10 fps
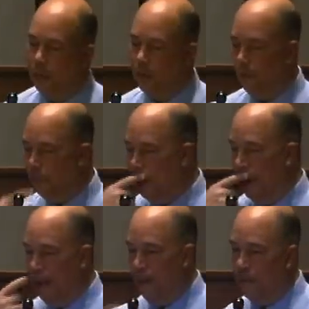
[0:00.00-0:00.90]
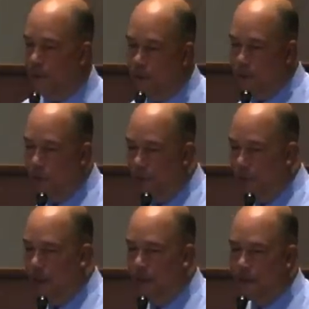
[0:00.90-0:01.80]
So if you just want to read
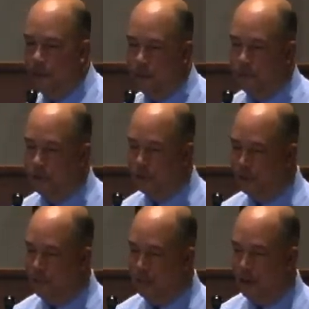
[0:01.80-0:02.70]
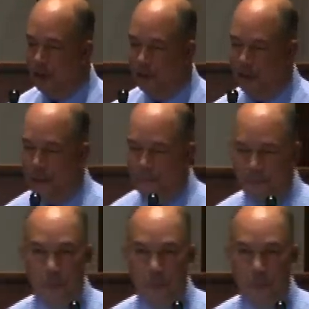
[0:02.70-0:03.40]
the Cliff's Notes version of my talk today,